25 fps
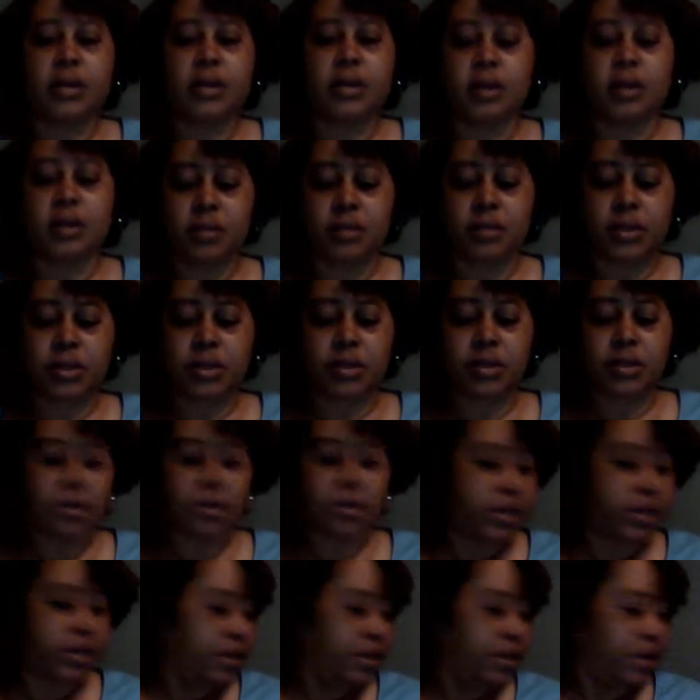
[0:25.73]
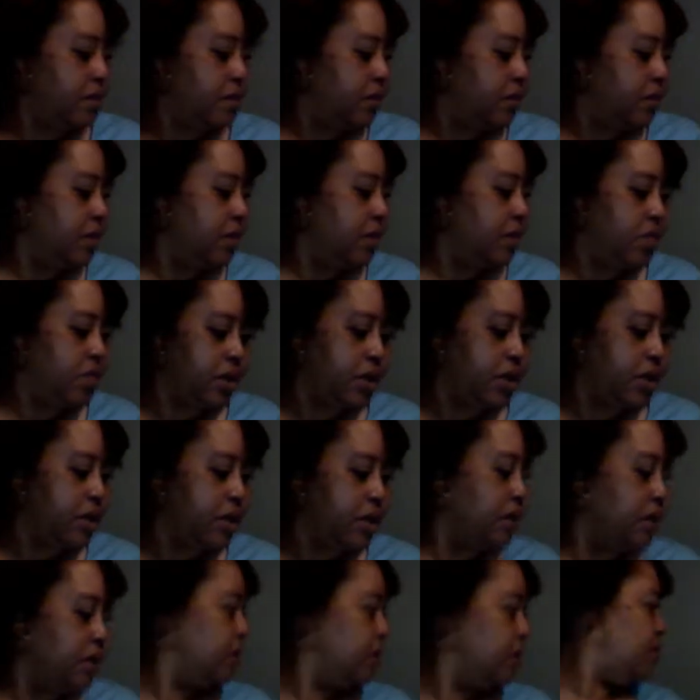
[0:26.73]
I'm going to start out with my
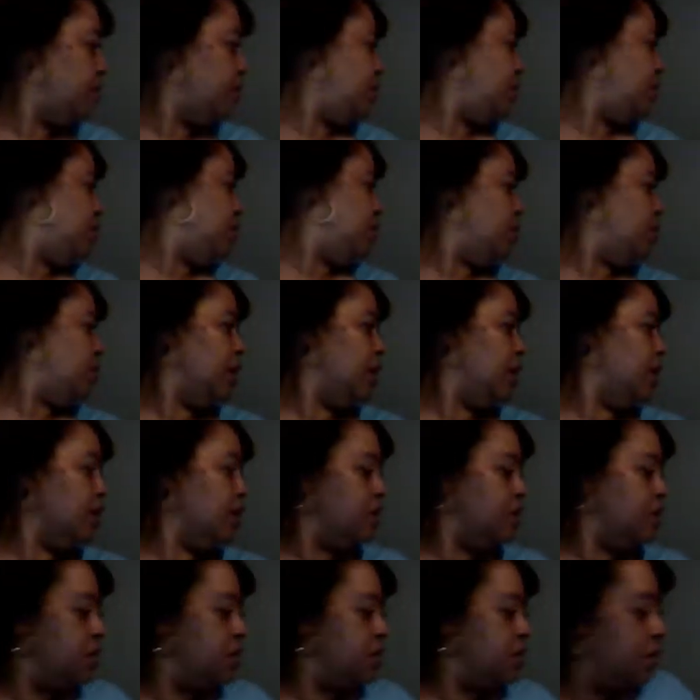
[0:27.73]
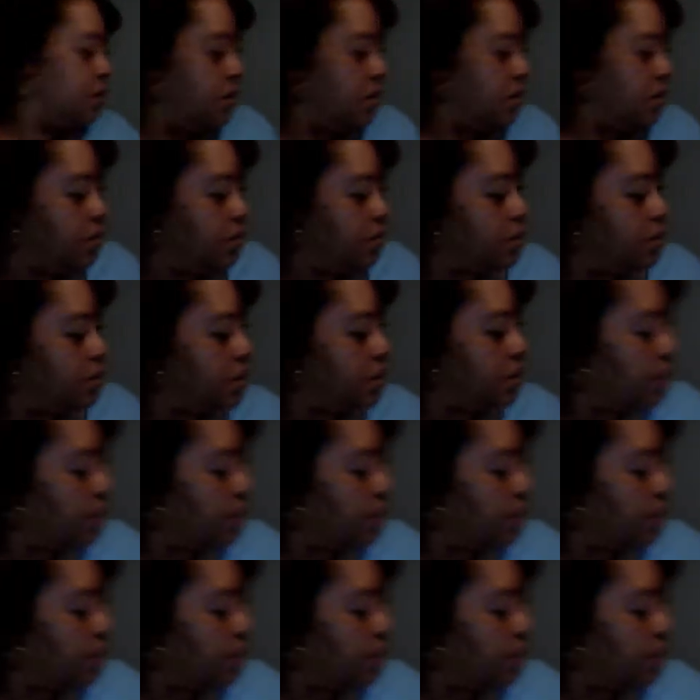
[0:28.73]
cute magazines that I